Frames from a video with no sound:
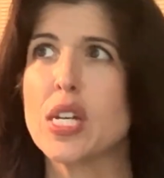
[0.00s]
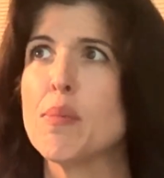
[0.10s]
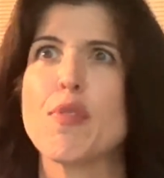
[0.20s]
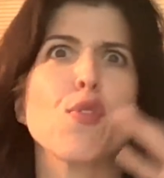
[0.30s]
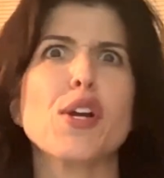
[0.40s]

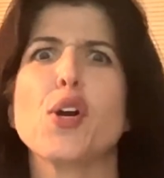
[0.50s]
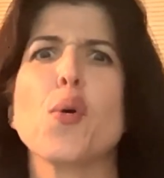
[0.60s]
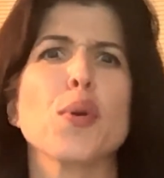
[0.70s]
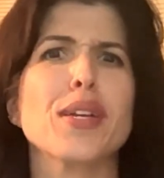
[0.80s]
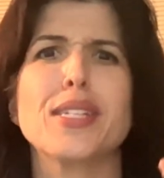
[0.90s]
Before I go
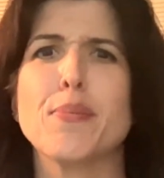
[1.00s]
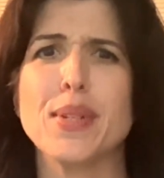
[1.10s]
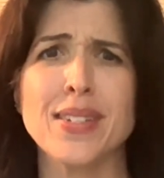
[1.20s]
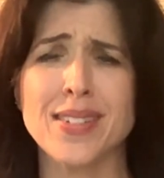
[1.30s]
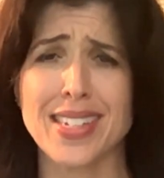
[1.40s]
really deep
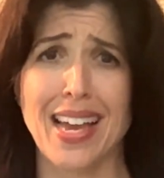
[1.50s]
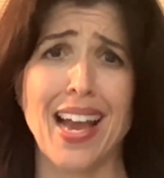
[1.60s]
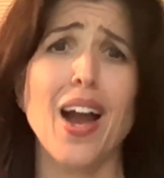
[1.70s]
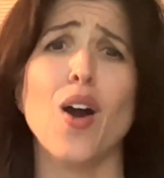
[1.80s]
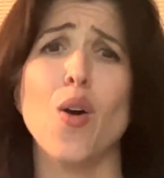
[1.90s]
into
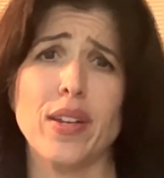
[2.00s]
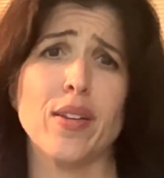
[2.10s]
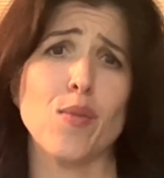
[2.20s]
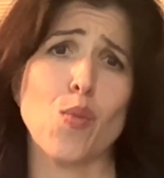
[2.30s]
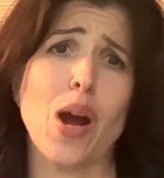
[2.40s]
how
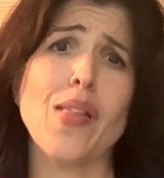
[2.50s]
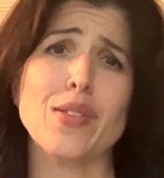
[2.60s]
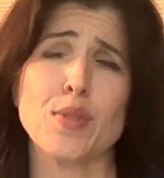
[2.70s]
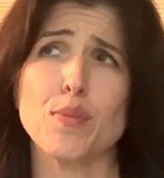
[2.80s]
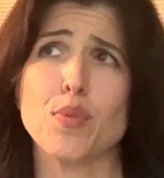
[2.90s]
and why
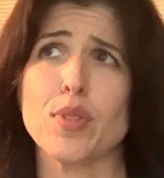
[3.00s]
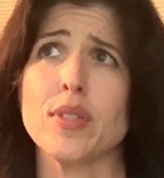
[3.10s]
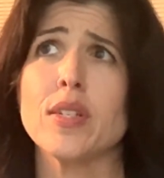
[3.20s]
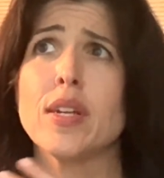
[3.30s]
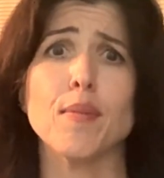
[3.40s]
that's important,
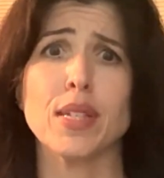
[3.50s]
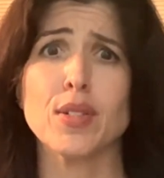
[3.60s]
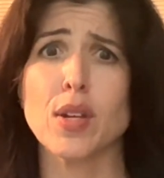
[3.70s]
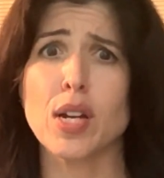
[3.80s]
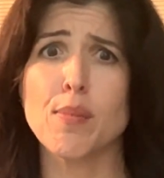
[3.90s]
let's
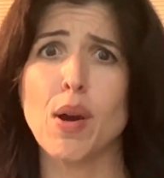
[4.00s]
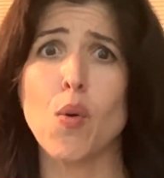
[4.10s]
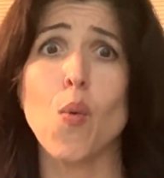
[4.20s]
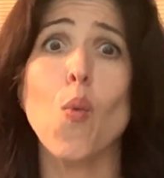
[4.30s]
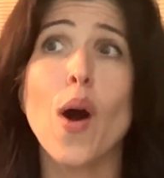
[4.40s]
talk about
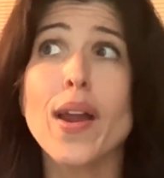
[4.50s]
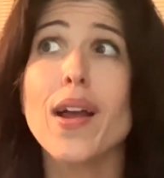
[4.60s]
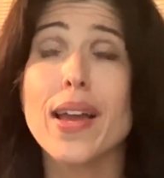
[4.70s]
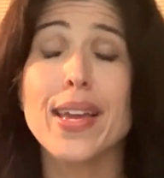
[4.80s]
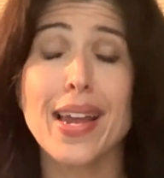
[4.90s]
what
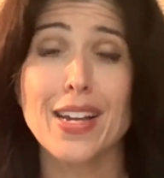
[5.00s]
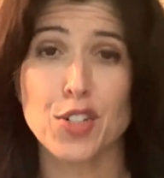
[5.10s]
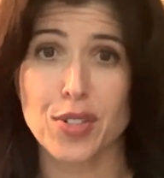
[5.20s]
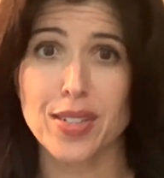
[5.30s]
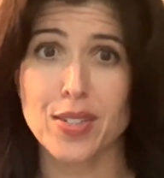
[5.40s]
it
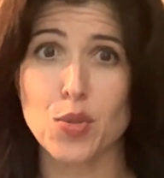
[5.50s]
actually is.